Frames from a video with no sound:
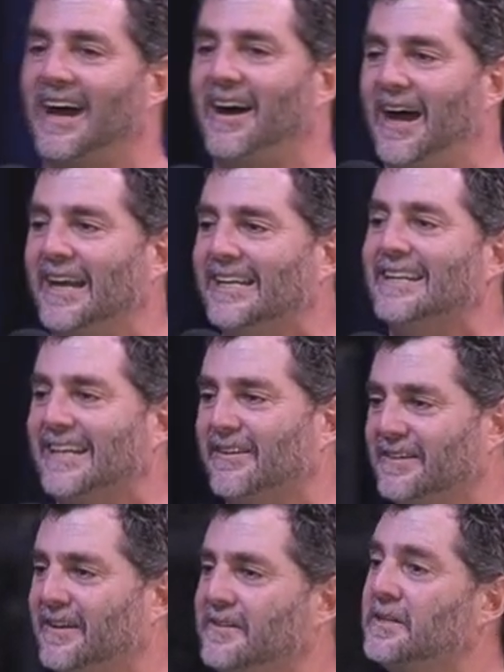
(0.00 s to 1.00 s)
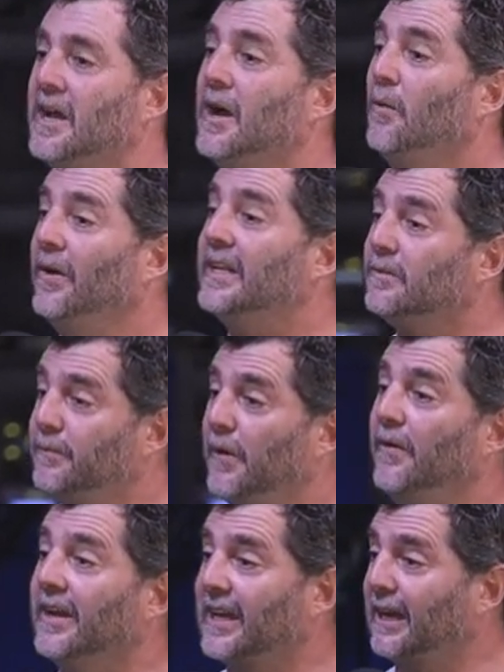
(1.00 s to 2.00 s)
I, I need to get to this, when it's
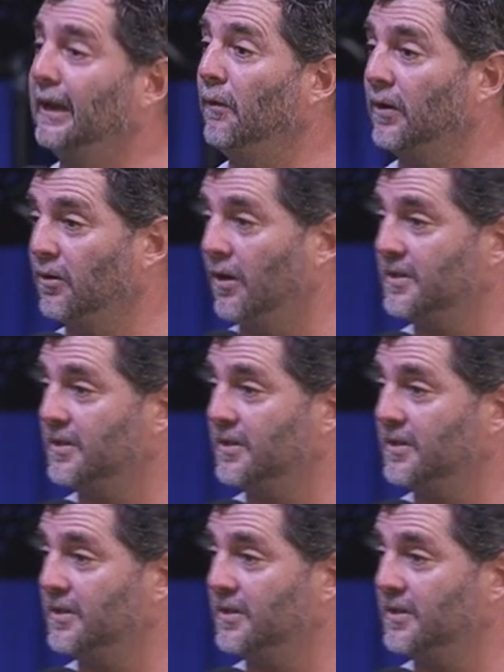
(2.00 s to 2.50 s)
very clear what